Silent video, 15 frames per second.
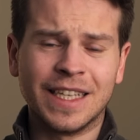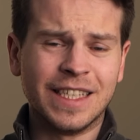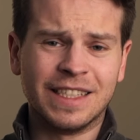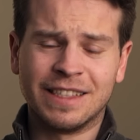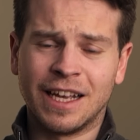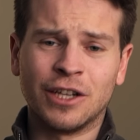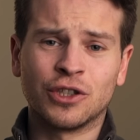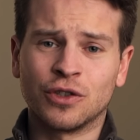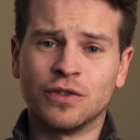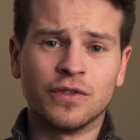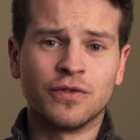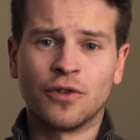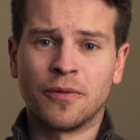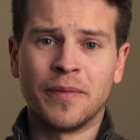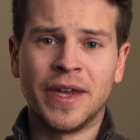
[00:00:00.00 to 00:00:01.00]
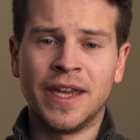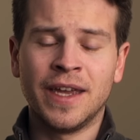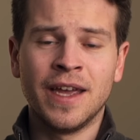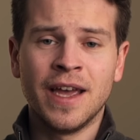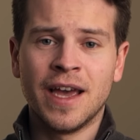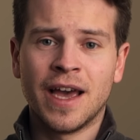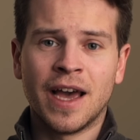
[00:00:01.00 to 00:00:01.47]
essentials for me.
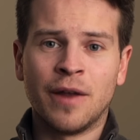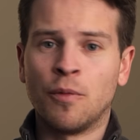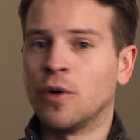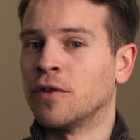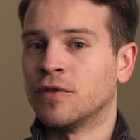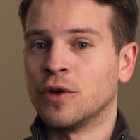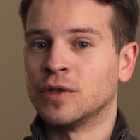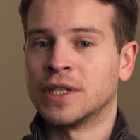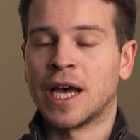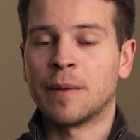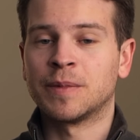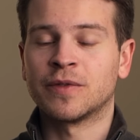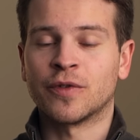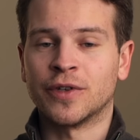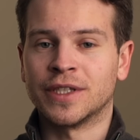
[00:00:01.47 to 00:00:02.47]
And one of those apps, for